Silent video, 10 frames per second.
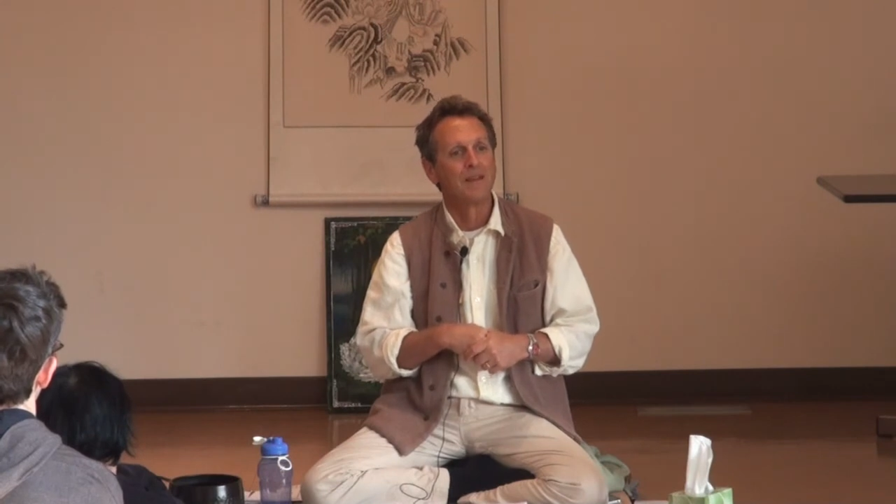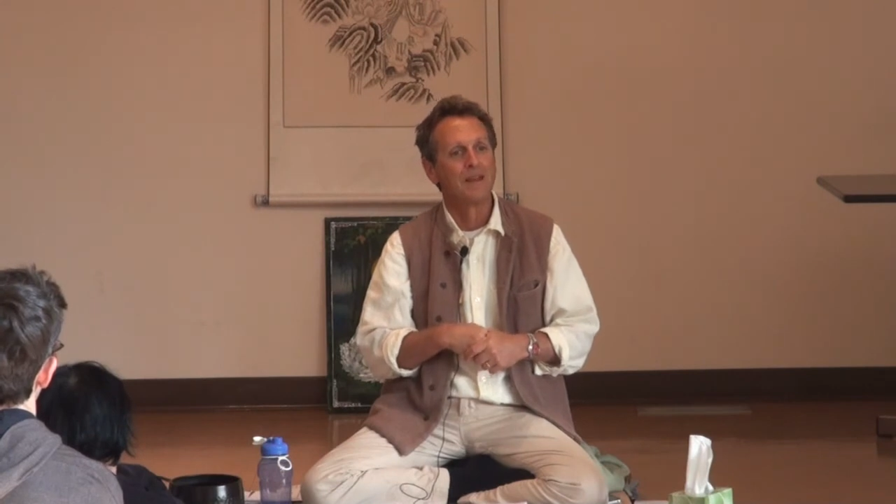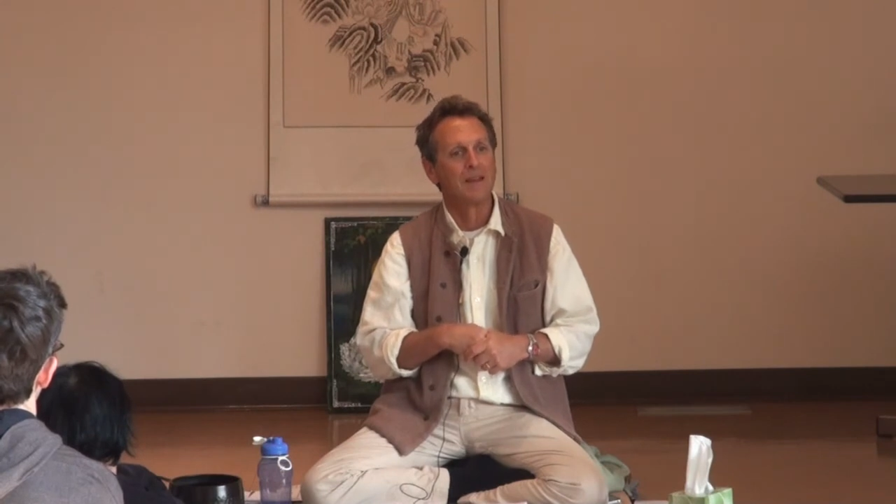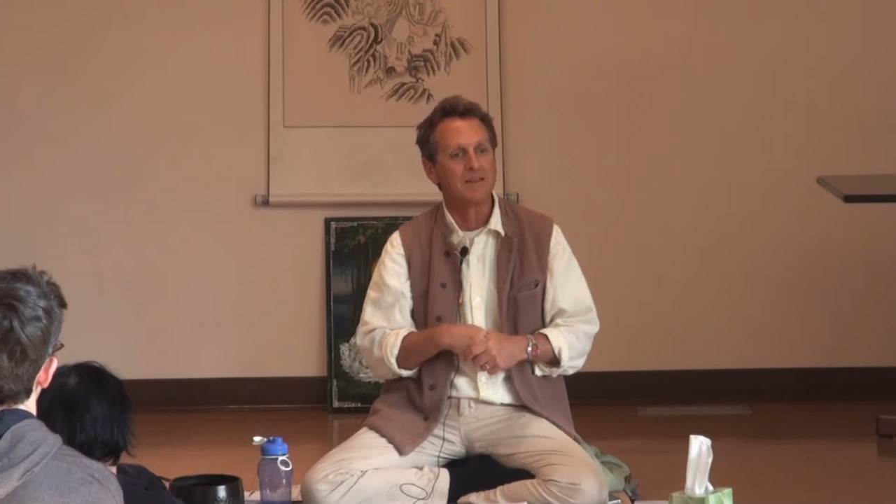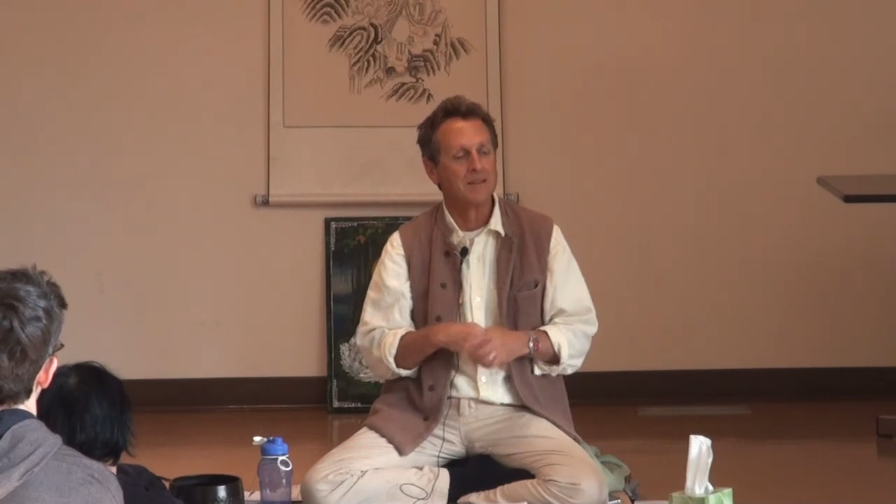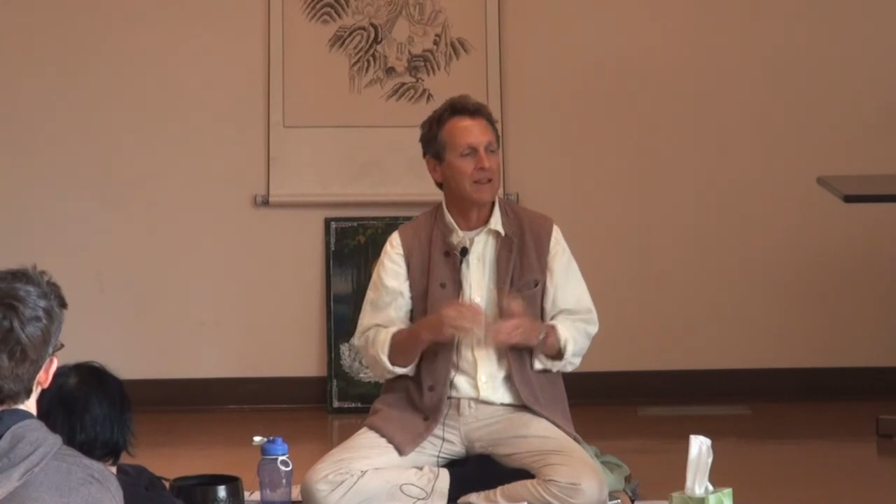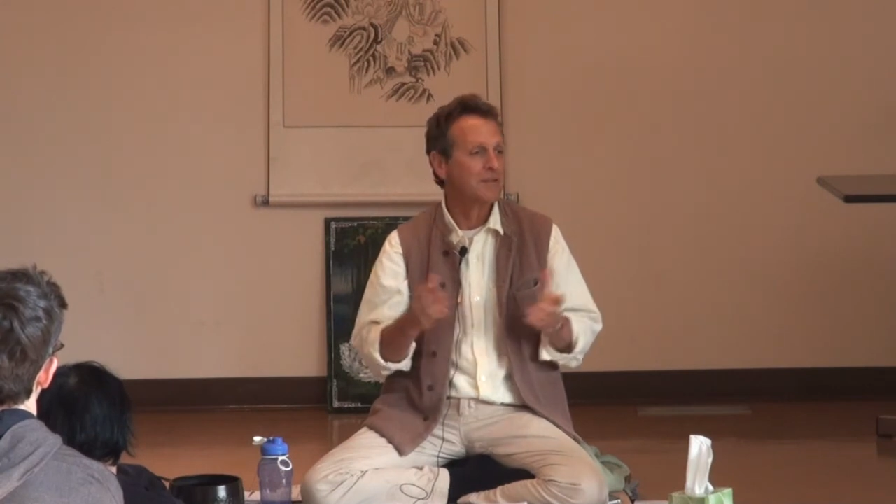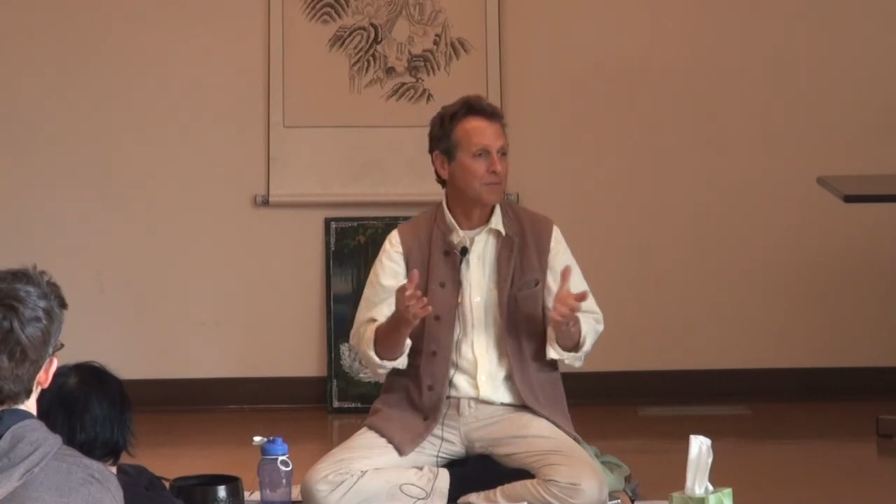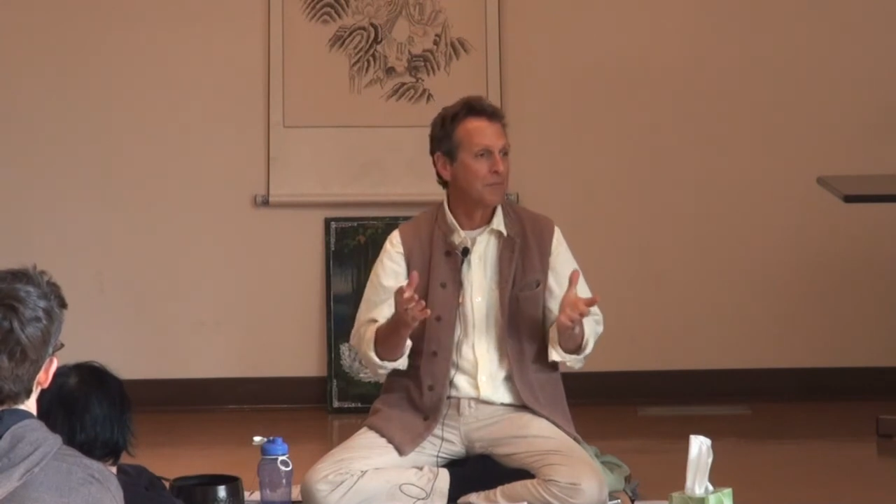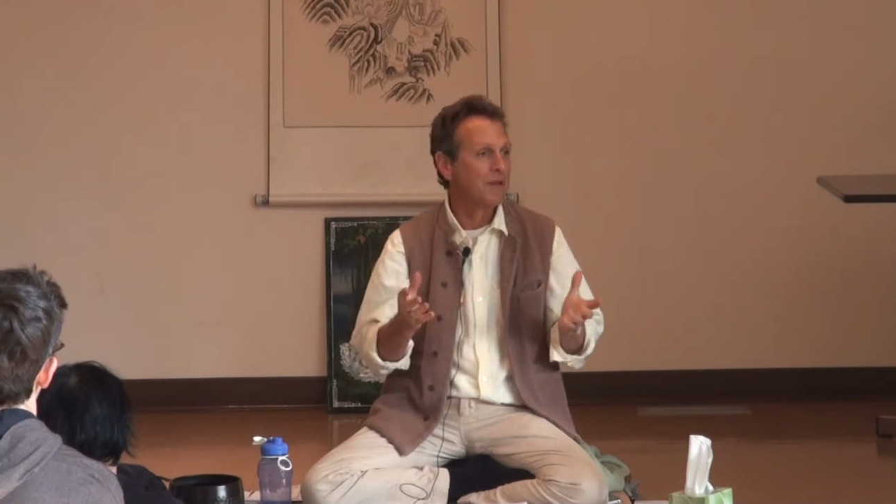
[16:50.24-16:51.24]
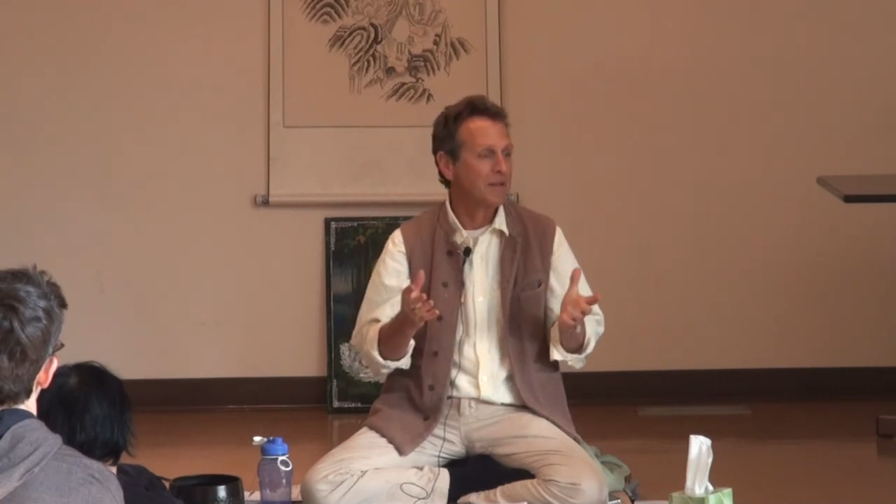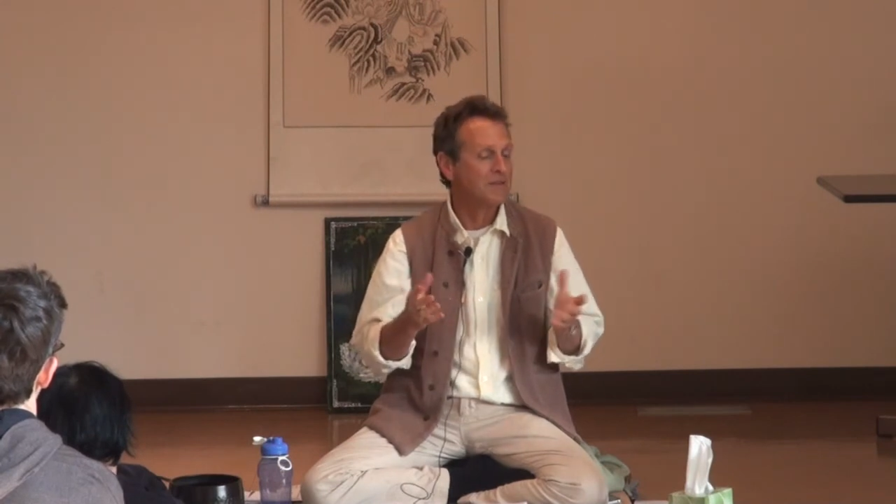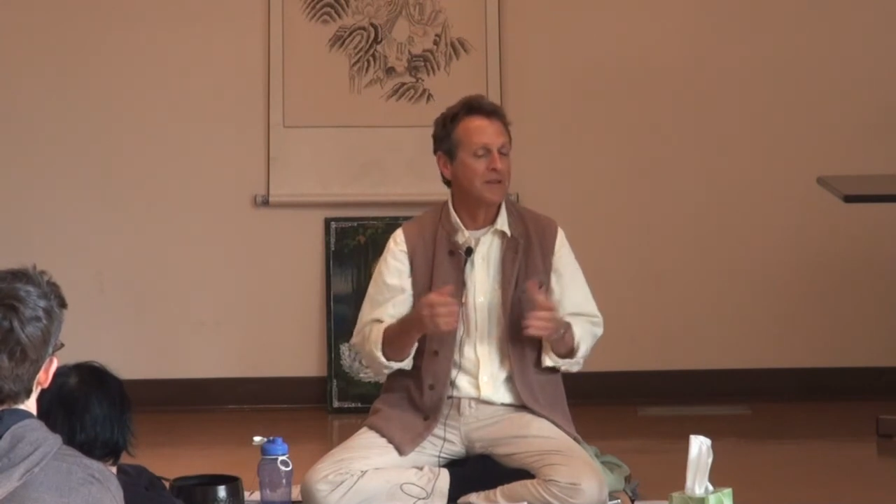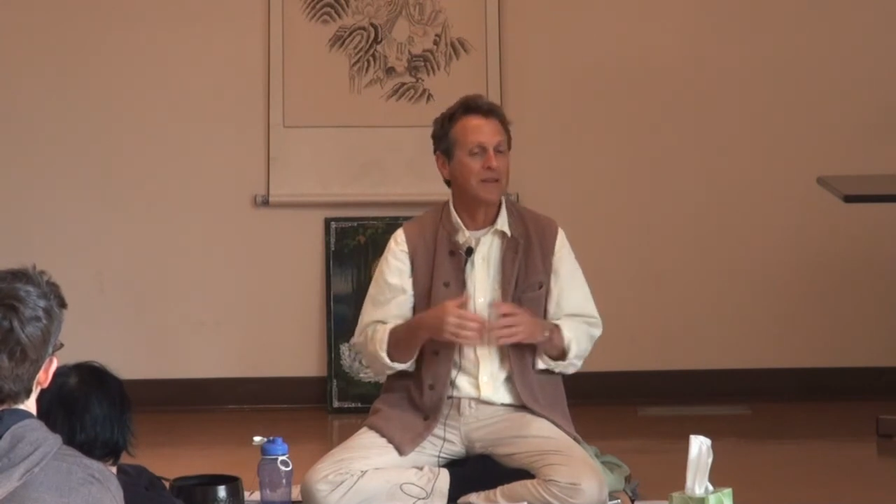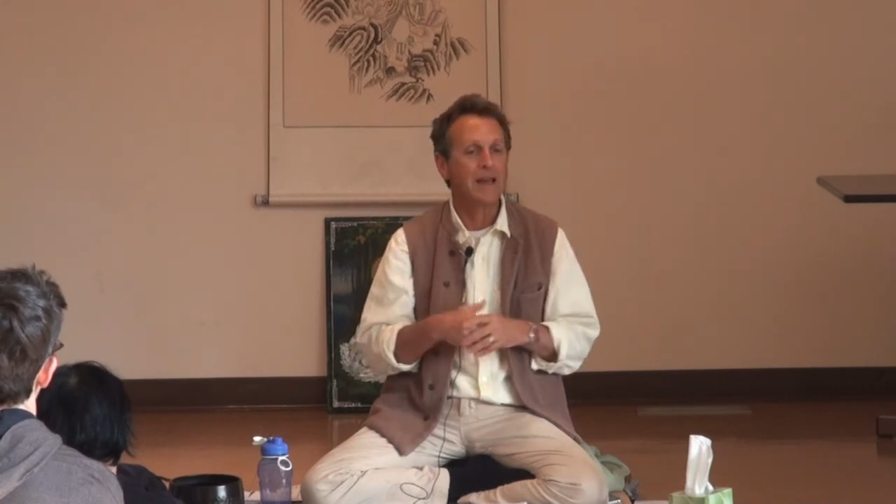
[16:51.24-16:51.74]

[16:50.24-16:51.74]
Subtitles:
In